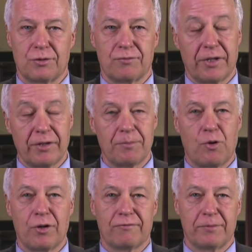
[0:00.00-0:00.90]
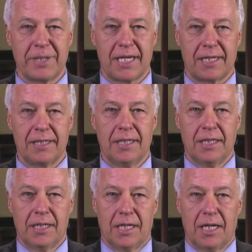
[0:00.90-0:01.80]
So it's very important for me
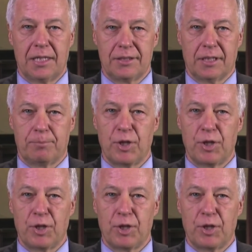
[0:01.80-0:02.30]
to